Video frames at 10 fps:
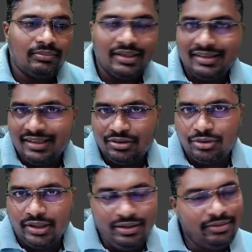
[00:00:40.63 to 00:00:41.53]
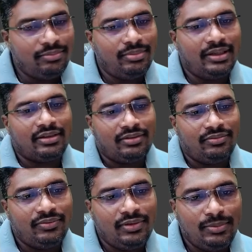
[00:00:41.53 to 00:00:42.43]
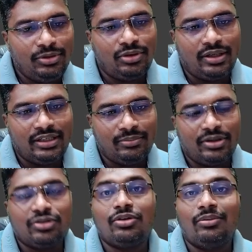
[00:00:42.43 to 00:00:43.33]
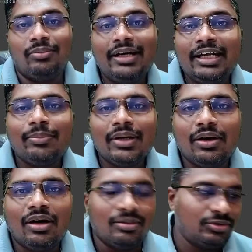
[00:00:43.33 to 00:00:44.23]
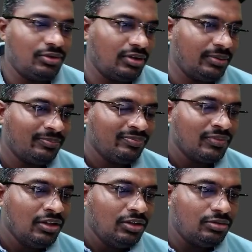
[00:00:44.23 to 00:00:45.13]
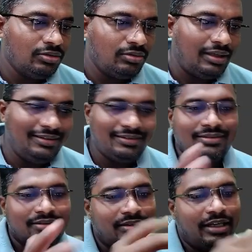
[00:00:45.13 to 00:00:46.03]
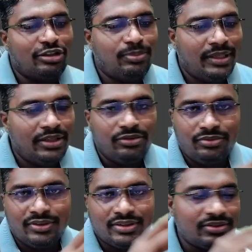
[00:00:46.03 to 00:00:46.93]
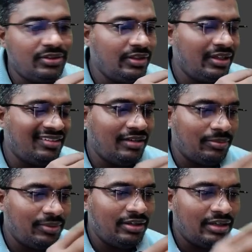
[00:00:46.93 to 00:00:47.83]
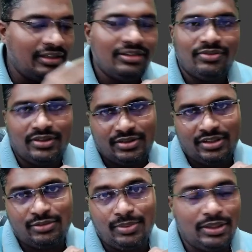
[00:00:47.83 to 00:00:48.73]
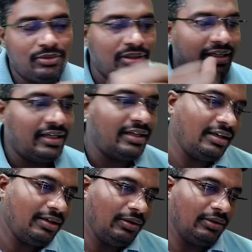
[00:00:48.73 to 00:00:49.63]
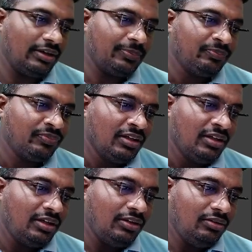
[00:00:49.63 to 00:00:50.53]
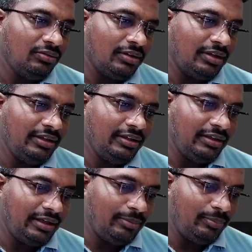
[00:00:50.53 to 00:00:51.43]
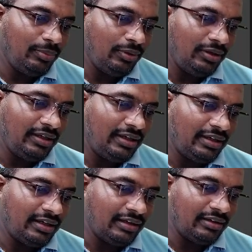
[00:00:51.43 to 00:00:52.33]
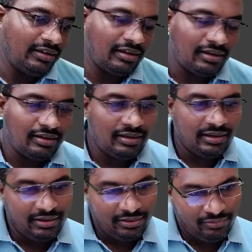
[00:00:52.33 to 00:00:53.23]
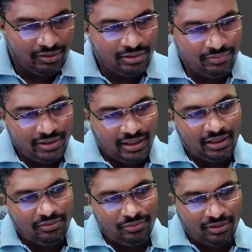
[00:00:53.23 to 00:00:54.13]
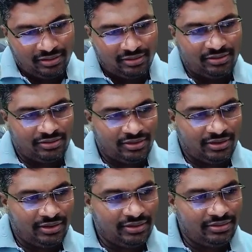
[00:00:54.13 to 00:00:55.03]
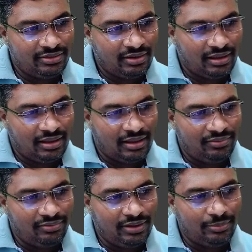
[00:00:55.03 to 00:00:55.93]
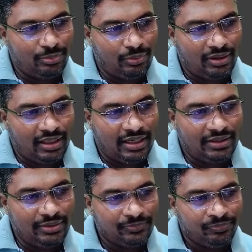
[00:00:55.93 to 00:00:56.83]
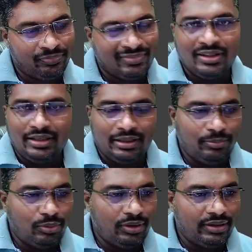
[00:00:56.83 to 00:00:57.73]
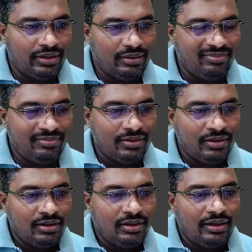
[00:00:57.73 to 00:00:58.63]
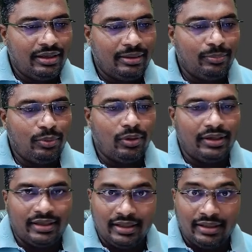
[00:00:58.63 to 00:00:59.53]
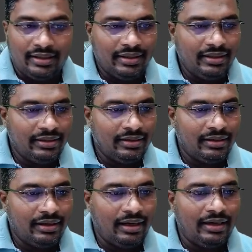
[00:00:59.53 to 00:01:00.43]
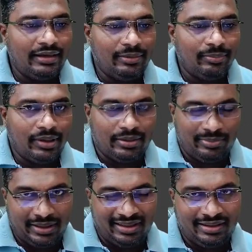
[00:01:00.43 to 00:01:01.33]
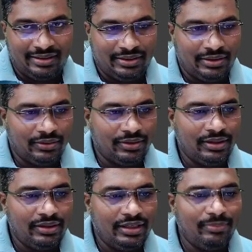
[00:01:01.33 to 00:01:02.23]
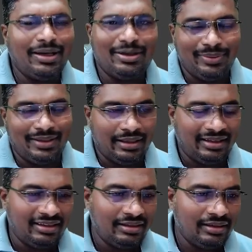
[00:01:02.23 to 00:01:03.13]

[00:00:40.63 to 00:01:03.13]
inner join, but we will be joining based on multiple columns. Okay, so I'll just explain you first the requirement. I'll first explain you the data. Okay, now in employee data, currently what we have for this session is I have employee ID, employee name, employee country, and department. Okay, department ID,